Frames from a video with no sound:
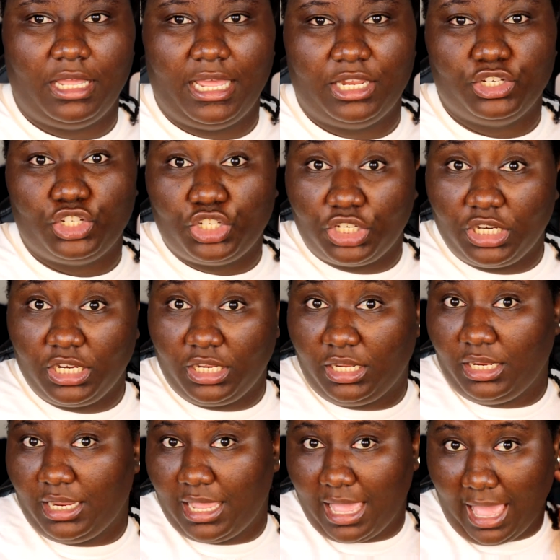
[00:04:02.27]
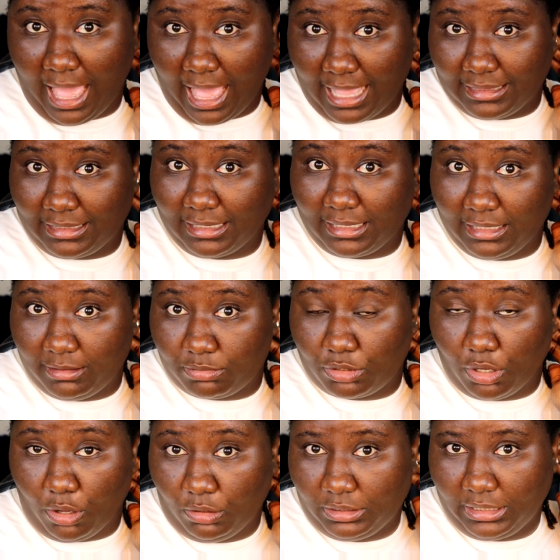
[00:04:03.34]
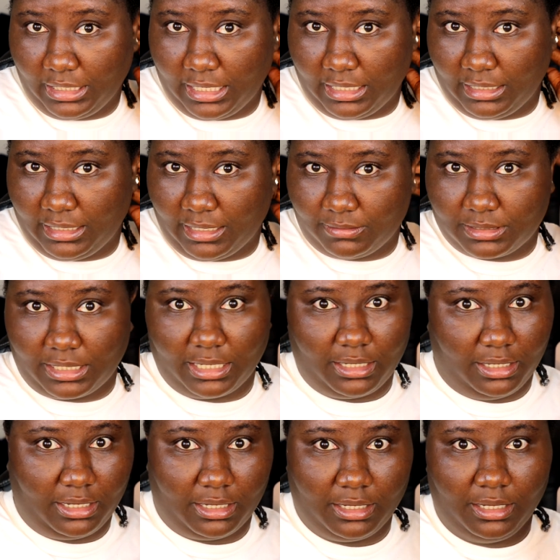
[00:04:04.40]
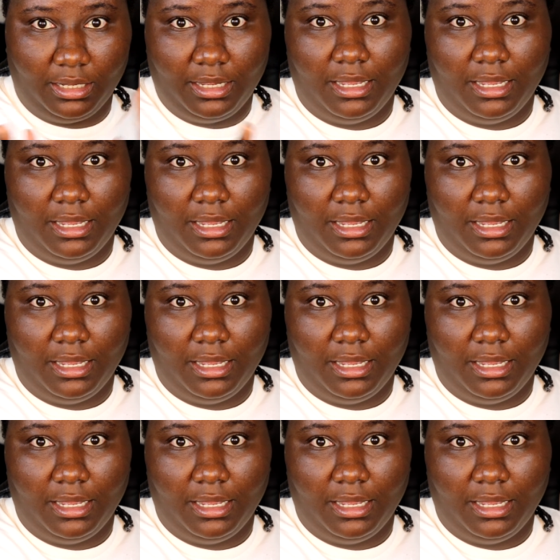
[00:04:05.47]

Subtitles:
And she had the clips holding it, and I was like, huh,